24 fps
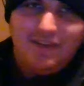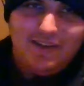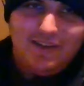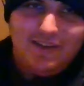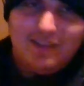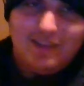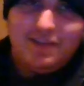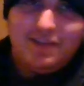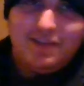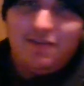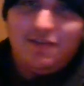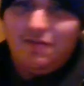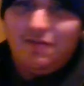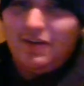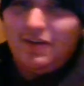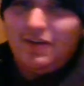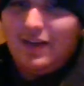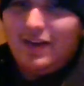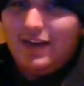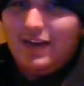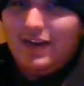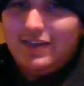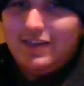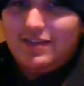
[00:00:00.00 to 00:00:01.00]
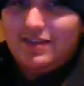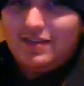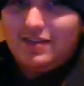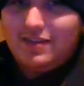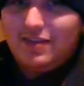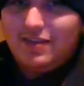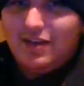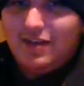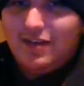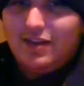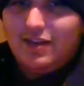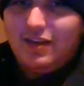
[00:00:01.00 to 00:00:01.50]
So anyway, guys,
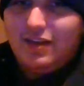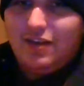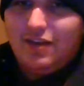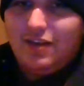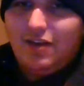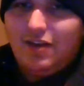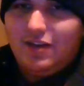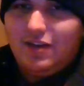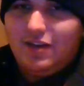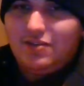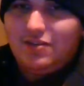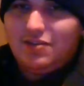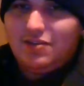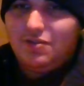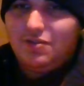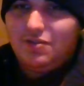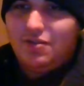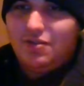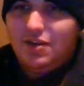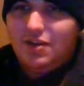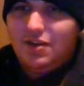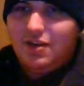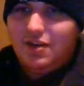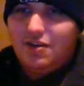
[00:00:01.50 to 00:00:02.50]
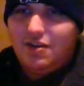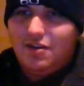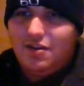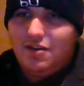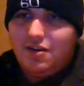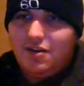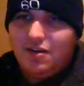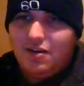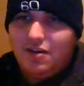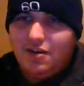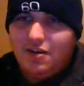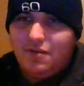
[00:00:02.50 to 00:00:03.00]
thank you guys for tuning in.
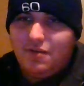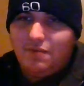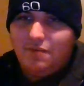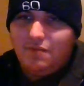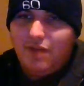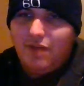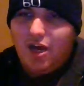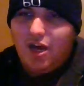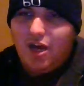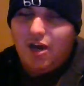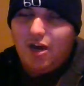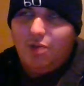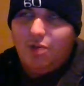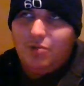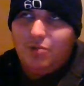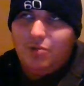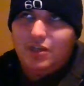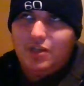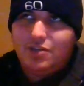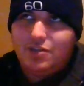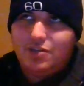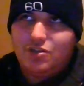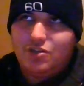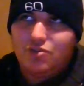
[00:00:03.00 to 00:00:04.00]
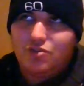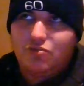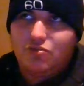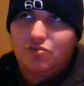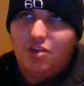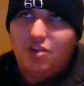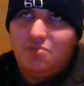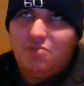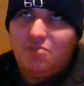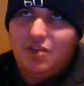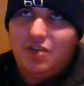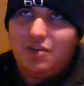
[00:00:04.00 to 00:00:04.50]
I'll be
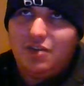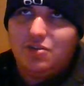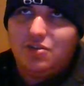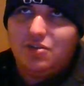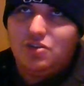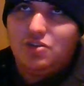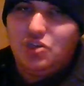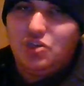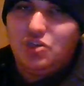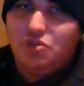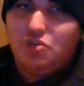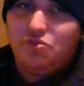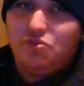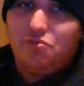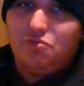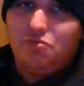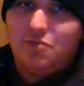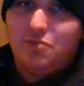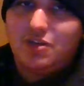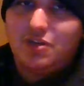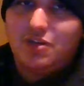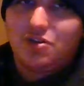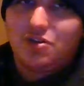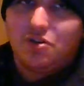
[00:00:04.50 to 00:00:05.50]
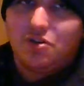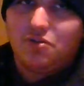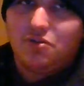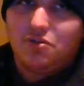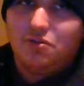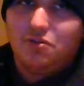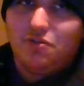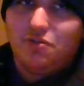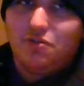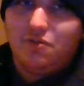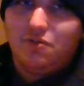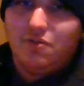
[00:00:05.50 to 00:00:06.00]
streaming Doom
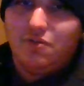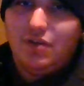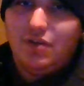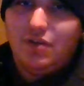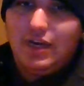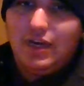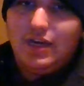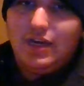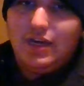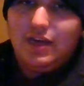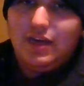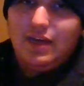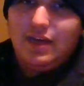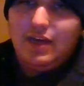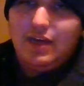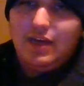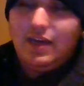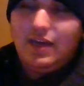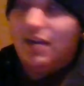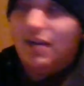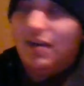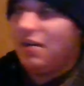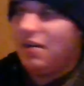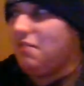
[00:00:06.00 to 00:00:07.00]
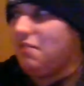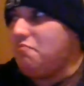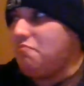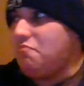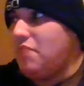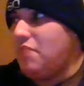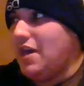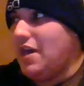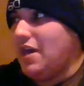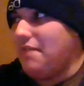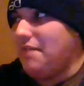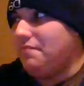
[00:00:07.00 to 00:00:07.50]
Eternal here in a
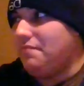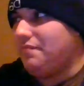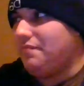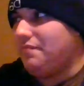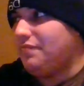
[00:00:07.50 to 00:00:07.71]
bit.